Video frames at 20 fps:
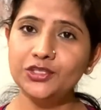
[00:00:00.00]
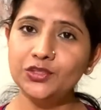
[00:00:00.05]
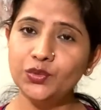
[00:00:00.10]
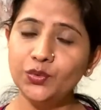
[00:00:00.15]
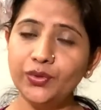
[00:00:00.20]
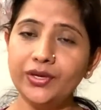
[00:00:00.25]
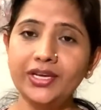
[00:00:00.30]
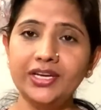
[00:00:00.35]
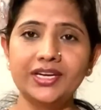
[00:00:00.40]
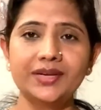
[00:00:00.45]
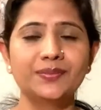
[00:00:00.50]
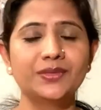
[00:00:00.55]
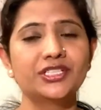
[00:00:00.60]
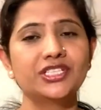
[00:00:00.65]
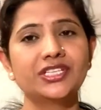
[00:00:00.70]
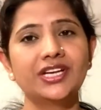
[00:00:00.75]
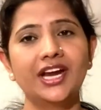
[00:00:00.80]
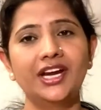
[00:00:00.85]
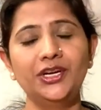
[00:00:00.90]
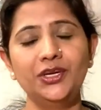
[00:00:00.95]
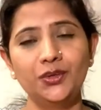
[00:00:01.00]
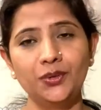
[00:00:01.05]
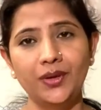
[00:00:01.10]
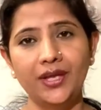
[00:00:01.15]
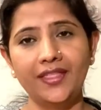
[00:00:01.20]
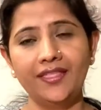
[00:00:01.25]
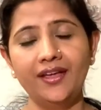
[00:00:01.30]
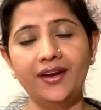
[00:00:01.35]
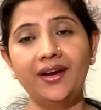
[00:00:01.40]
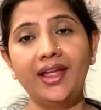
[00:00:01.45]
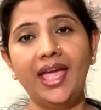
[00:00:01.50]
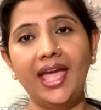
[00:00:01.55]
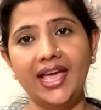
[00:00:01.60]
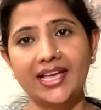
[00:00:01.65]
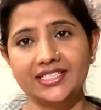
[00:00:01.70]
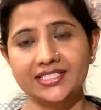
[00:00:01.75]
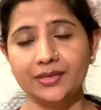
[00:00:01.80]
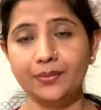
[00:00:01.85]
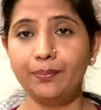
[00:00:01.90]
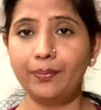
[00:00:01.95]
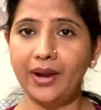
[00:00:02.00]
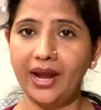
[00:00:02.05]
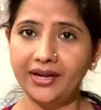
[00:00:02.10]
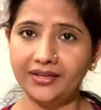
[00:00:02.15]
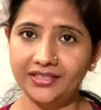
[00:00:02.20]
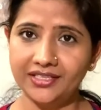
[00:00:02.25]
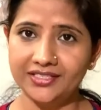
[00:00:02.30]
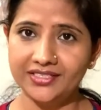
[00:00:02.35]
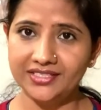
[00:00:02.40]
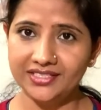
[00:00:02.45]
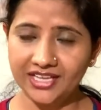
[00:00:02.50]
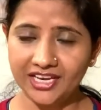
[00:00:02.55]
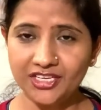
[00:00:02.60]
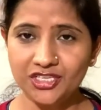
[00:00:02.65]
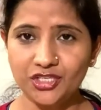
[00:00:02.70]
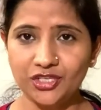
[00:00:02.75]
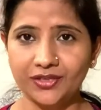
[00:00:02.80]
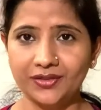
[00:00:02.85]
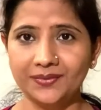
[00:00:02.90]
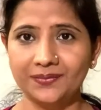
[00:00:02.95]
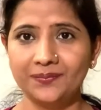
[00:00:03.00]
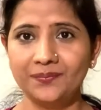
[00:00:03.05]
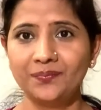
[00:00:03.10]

Surya Namaskar together as a practice session.